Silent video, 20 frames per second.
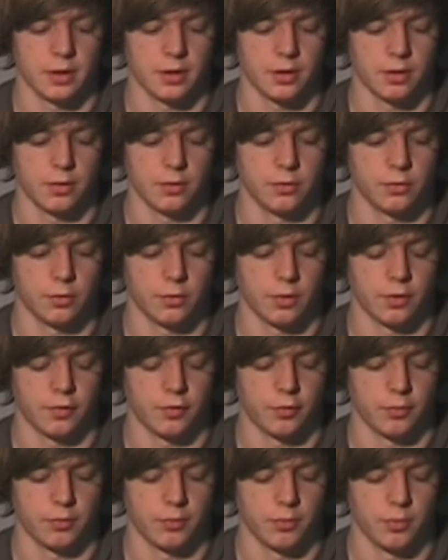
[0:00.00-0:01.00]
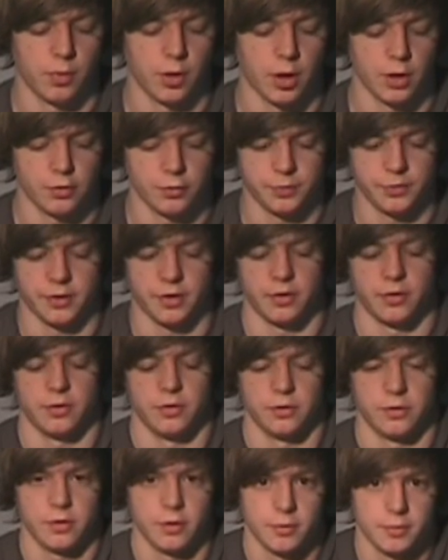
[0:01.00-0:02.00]
It goes all the way from 100%
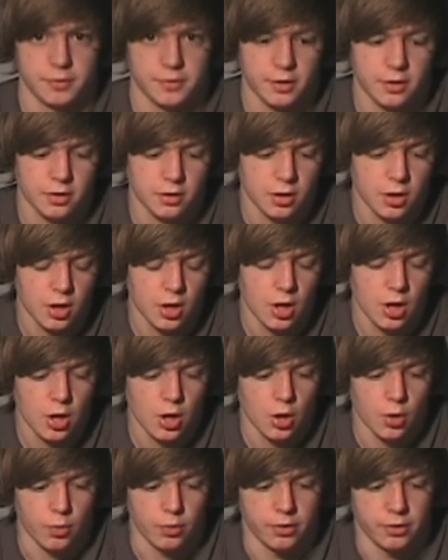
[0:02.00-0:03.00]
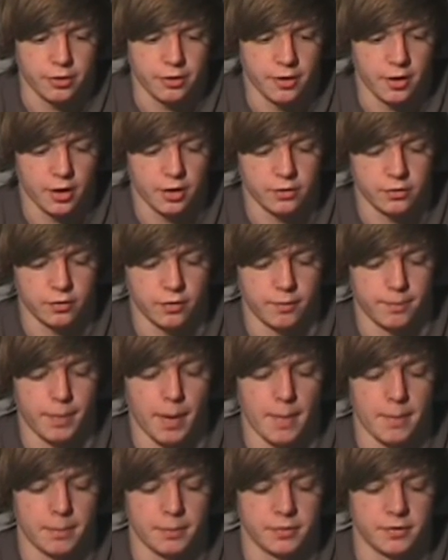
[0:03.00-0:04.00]
to 0%, with sort of
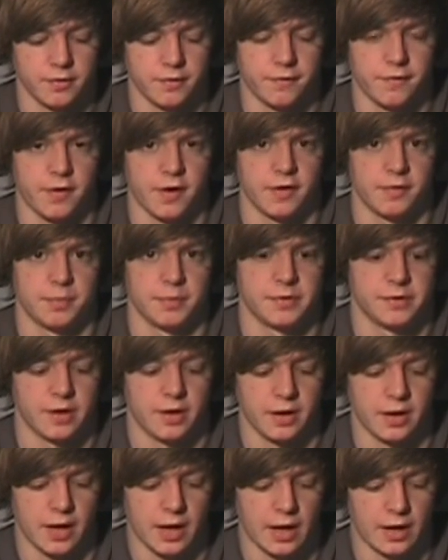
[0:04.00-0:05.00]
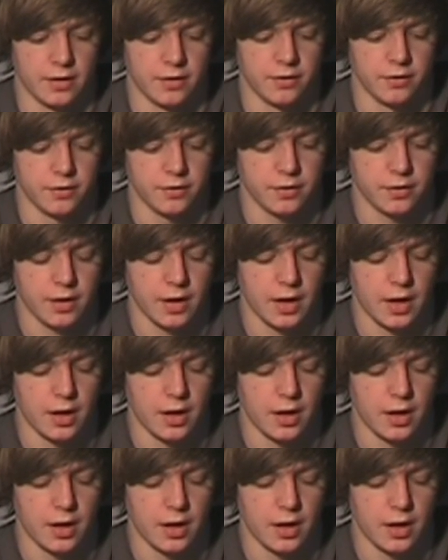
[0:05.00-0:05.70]
bumps at 5% and